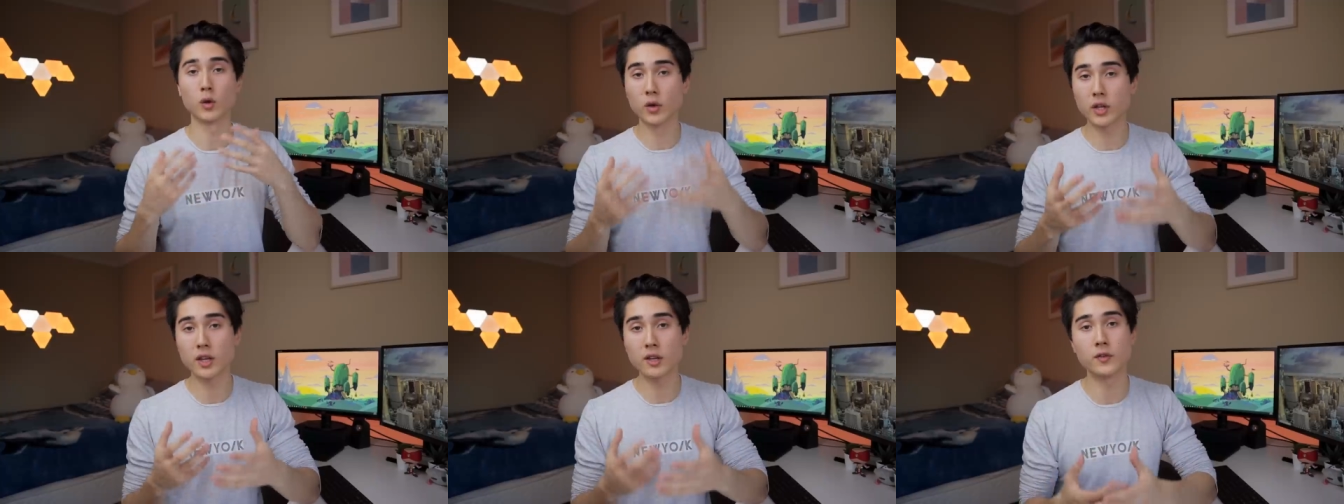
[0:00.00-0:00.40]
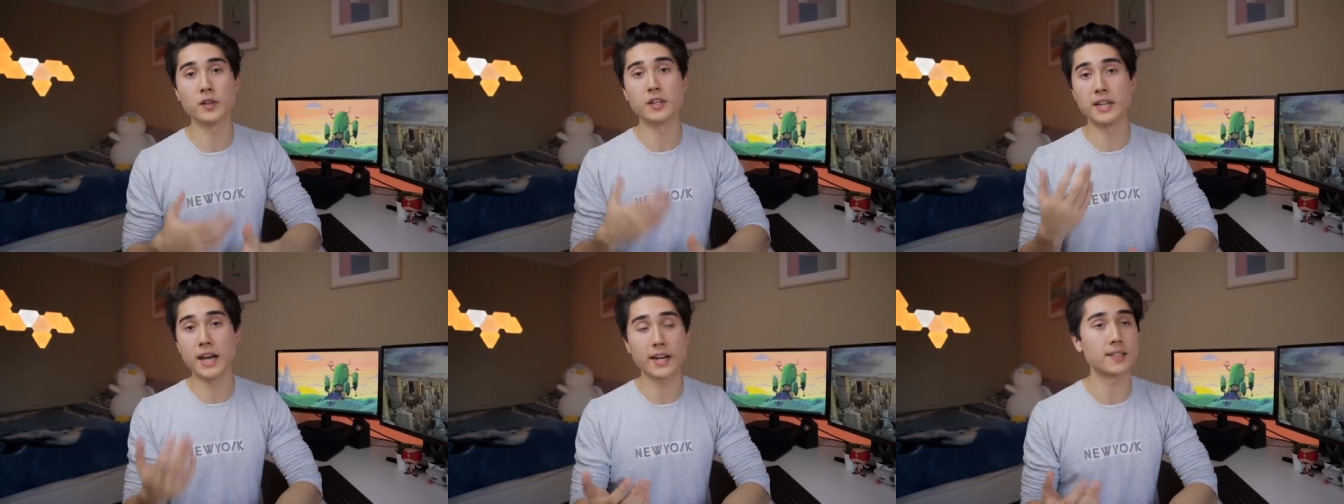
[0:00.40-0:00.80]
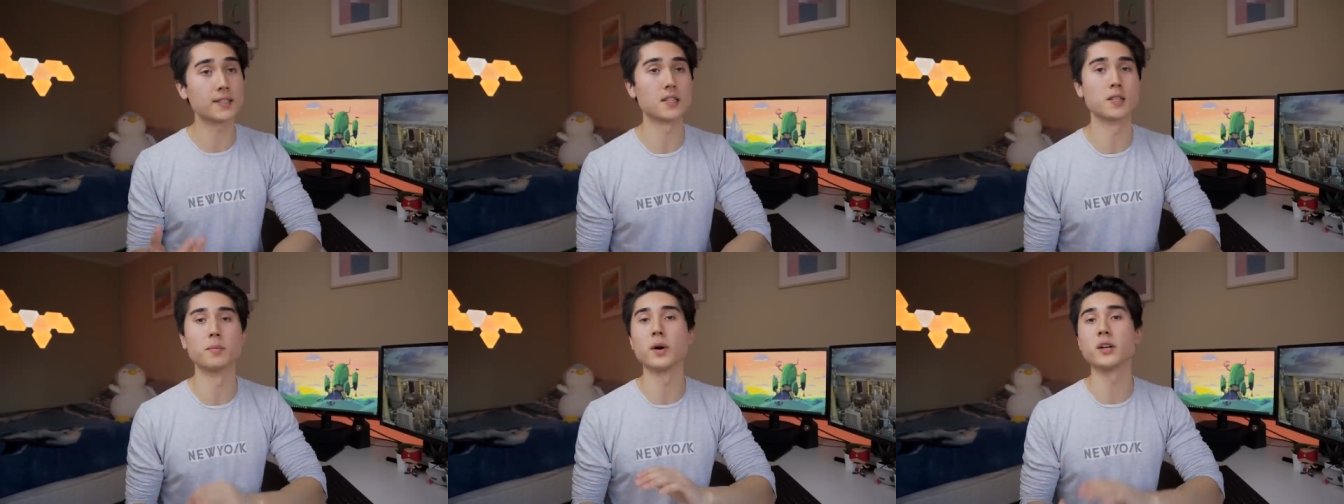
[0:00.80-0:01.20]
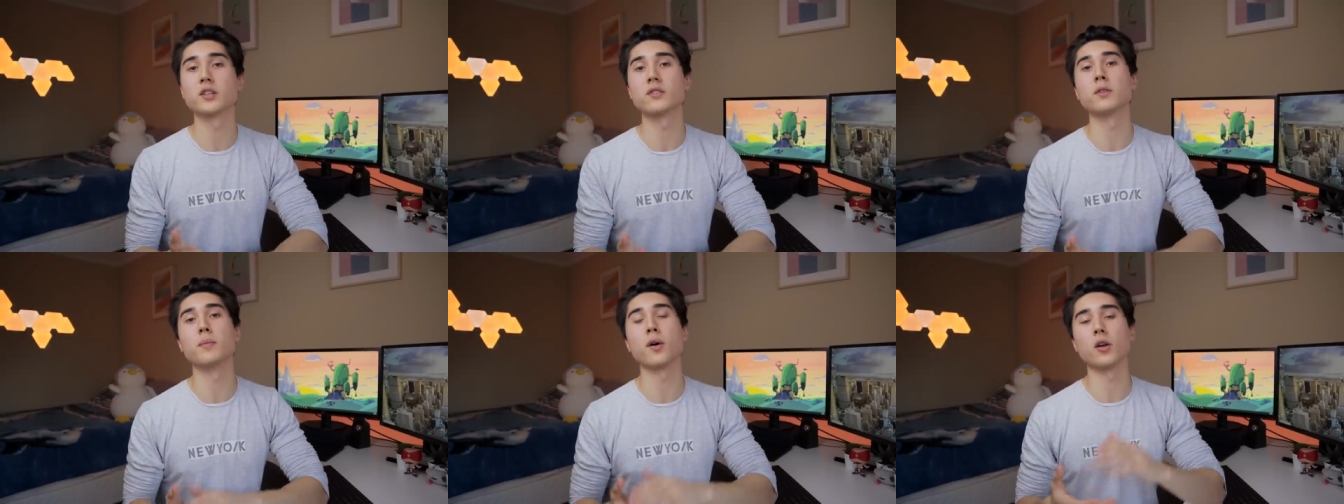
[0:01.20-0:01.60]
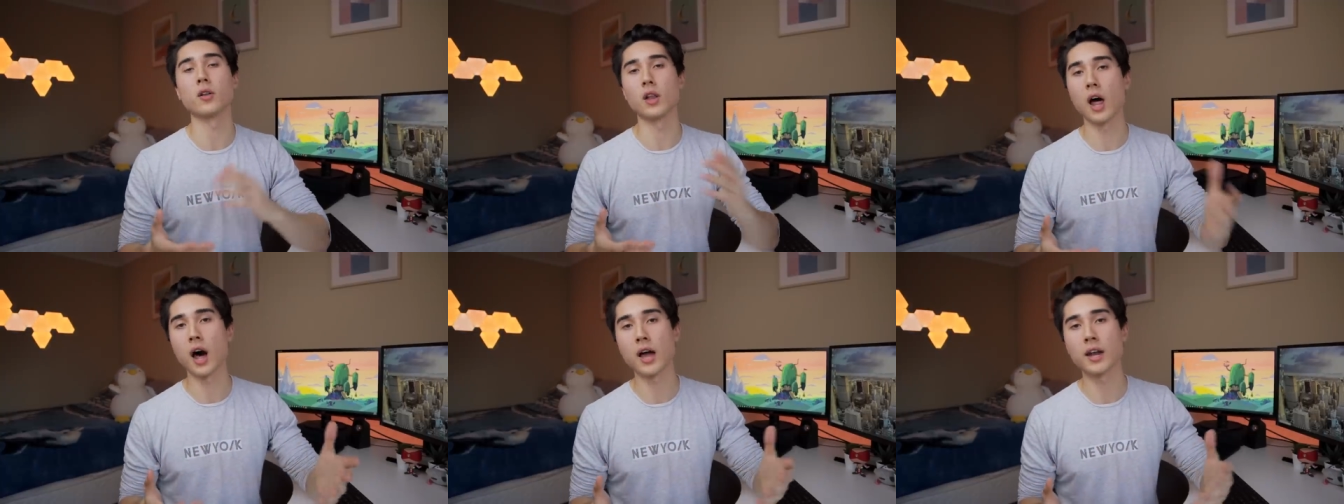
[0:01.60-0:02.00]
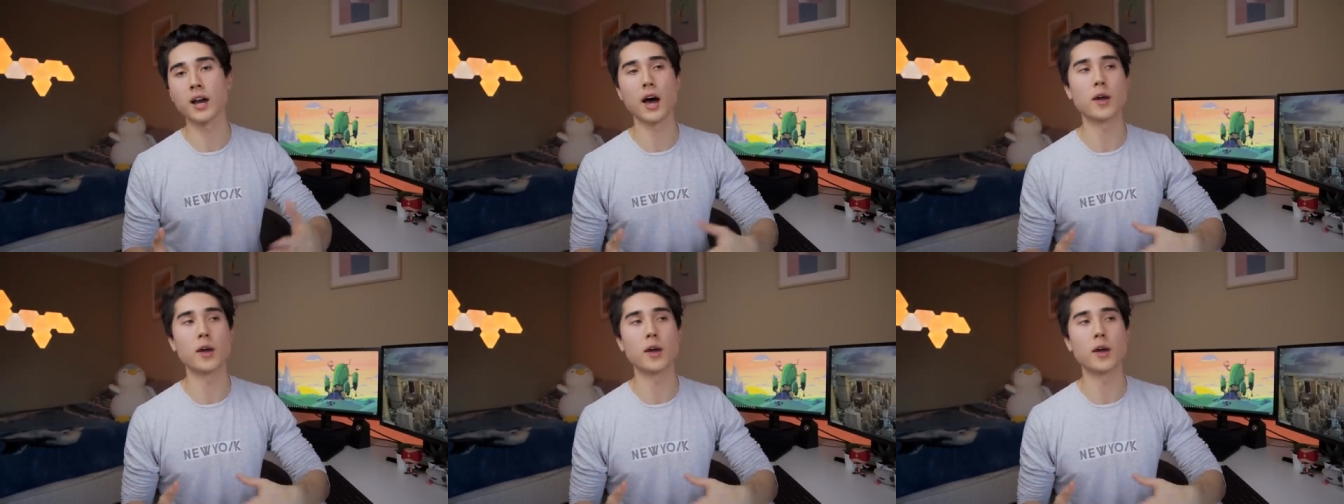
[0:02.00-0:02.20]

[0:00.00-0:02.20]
looking for decks, there's a bunch of them online.